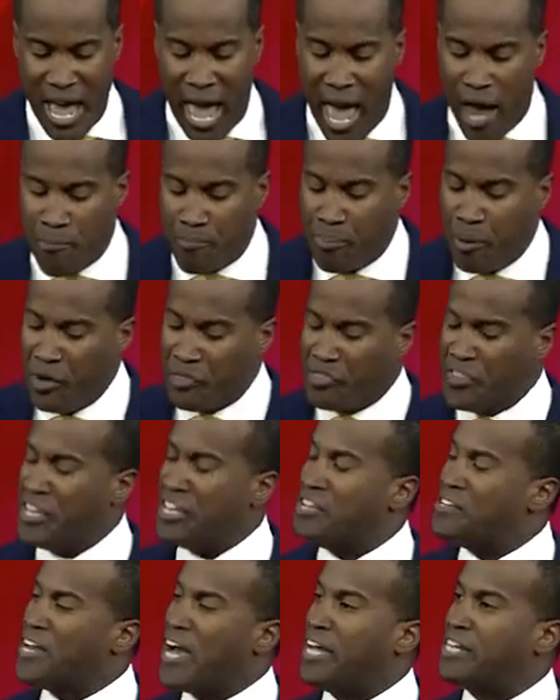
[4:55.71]
and put the
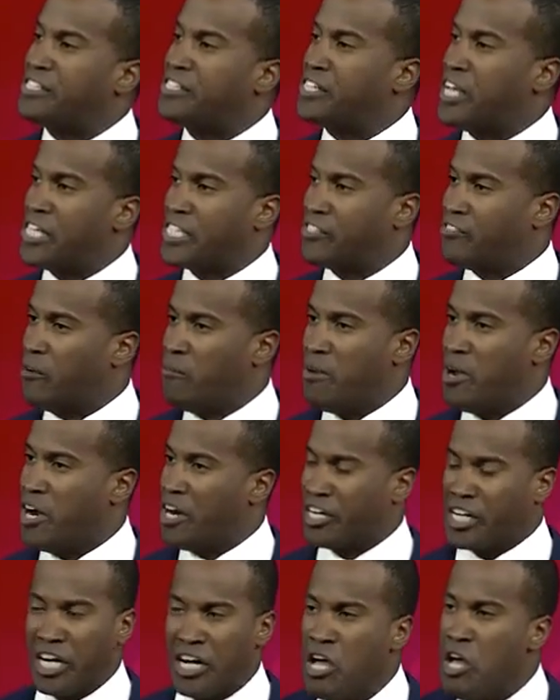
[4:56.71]
United States of
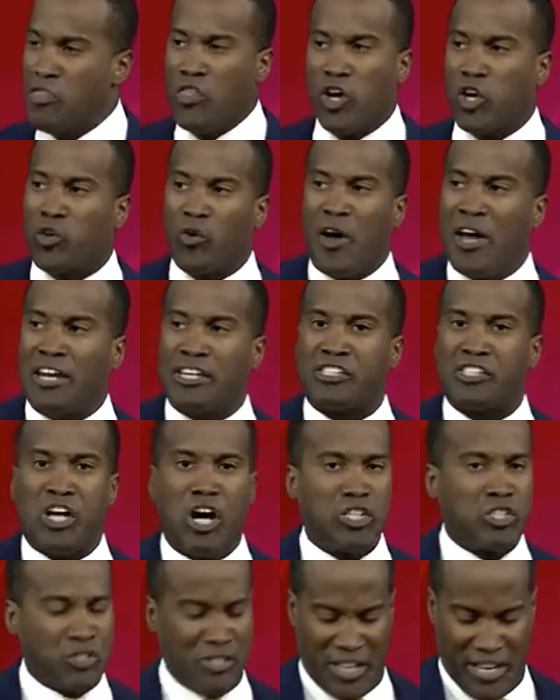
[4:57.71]
America, the greatest
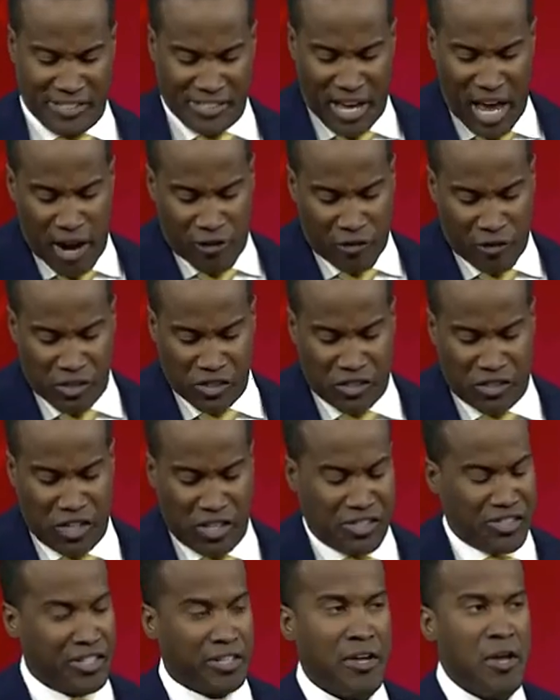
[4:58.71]
country that's ever
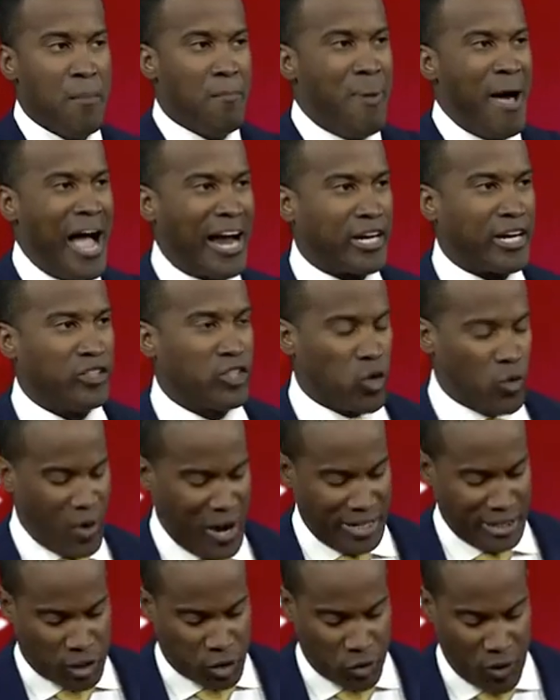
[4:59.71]
existed, back on the
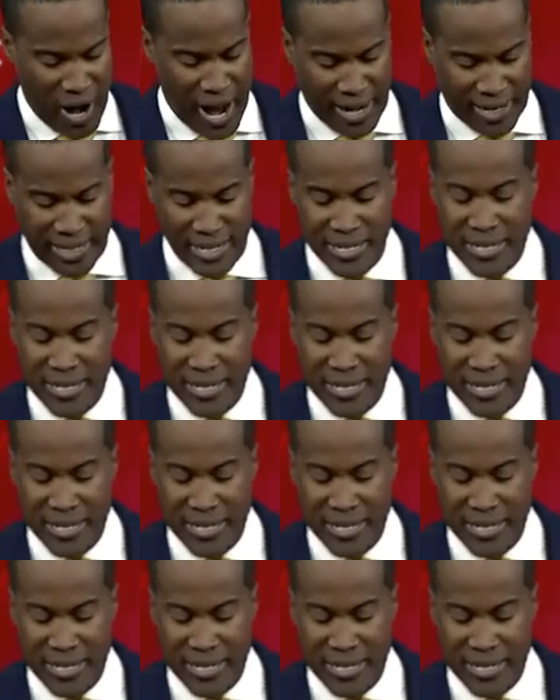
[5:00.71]
right track.